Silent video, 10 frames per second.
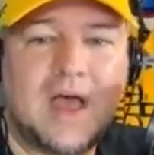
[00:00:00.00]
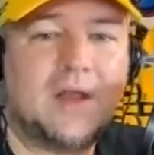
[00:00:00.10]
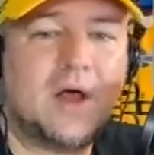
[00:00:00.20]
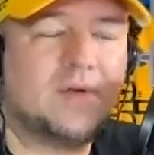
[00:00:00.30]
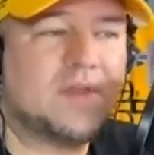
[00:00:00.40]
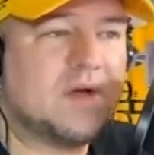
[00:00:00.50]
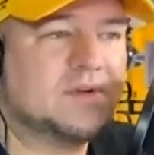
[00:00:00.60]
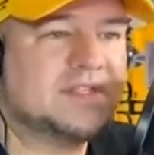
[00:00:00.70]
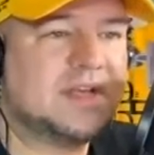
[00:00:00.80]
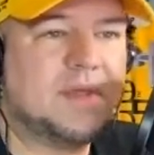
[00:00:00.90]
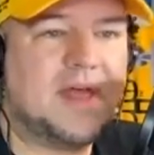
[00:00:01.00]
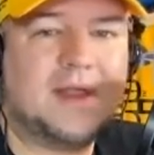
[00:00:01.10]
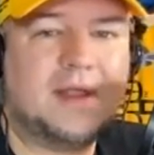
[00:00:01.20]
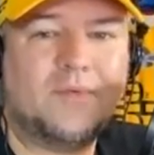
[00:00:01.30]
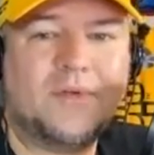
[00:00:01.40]
don't know. I've covered some of that.
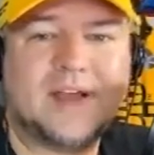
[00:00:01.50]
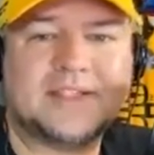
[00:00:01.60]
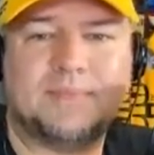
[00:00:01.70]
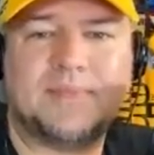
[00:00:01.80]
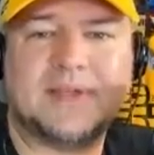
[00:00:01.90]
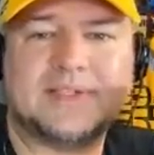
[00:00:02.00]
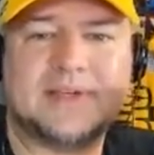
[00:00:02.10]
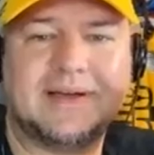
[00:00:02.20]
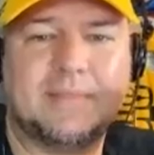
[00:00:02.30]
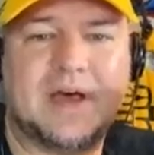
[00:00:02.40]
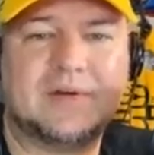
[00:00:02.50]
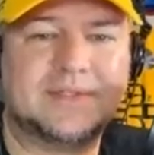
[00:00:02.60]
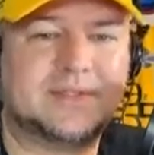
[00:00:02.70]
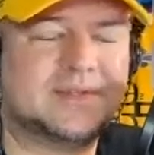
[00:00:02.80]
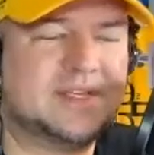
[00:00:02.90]
I know we've got some things to talk about
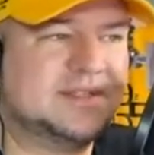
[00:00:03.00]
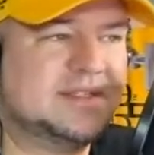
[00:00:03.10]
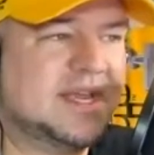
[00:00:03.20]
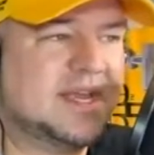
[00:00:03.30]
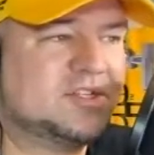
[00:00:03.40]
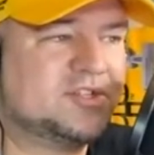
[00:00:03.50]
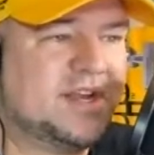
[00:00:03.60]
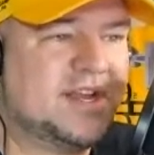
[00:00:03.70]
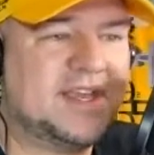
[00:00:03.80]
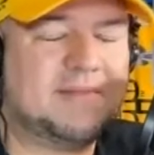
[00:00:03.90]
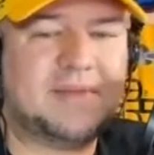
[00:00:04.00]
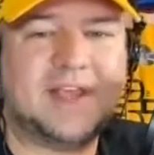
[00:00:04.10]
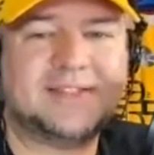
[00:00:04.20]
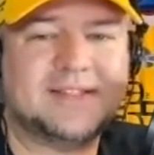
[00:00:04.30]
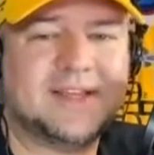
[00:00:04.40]
with season tickets, training camp
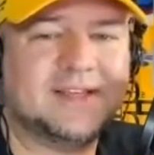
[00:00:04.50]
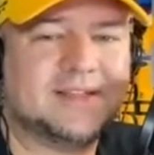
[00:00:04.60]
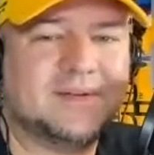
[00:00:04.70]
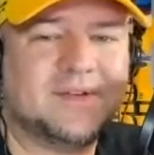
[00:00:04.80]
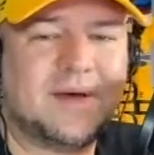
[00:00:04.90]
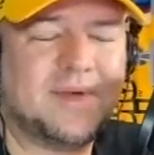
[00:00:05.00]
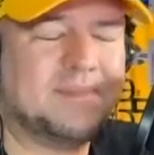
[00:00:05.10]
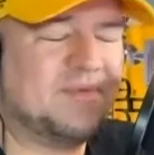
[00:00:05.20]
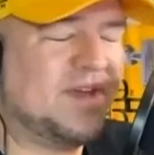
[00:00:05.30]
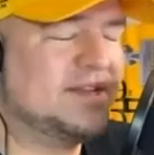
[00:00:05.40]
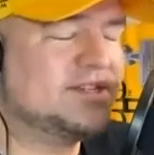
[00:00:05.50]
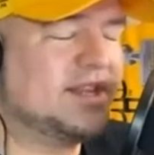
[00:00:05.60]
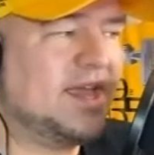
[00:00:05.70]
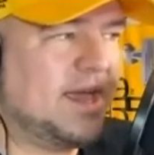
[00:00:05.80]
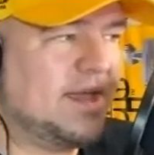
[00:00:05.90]
dates, and things that'll come up eventually.